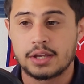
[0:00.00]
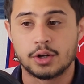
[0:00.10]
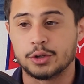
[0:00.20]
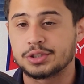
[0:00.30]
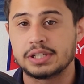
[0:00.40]
You
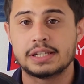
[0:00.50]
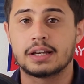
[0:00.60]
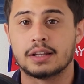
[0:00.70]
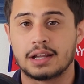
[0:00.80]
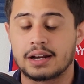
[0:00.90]
know, you're
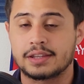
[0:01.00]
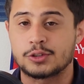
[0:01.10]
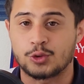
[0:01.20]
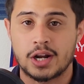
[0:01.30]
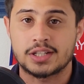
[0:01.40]
seeing a lot of
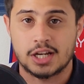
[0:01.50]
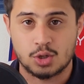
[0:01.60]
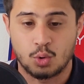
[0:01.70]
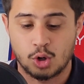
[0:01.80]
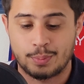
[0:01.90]
these
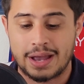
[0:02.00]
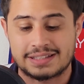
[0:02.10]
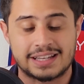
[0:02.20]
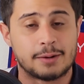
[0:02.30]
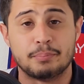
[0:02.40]
franchise
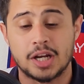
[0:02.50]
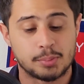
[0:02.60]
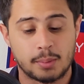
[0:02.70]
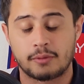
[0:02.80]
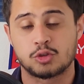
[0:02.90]
quarterbacks get a
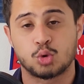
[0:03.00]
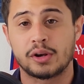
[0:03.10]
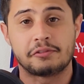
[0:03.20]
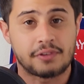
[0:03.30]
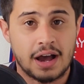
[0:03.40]
minimum of
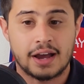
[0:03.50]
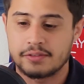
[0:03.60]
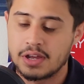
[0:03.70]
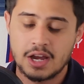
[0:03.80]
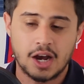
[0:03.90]
25